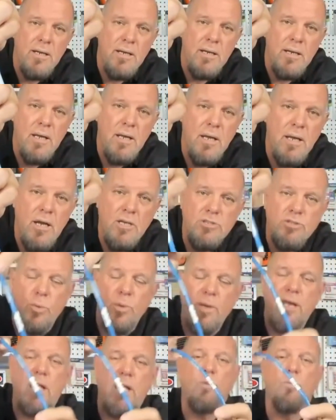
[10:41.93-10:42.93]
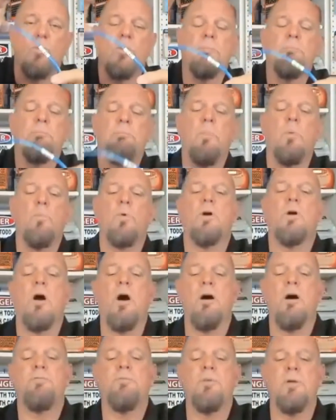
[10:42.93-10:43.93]
So again, we're offering
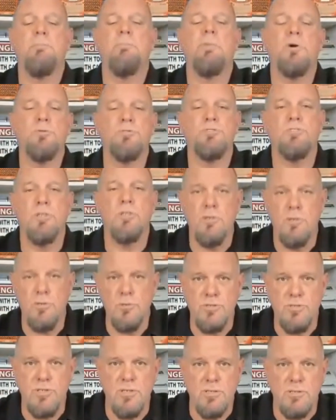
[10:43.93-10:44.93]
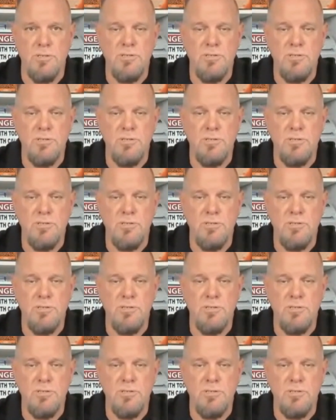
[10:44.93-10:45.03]
both solutions.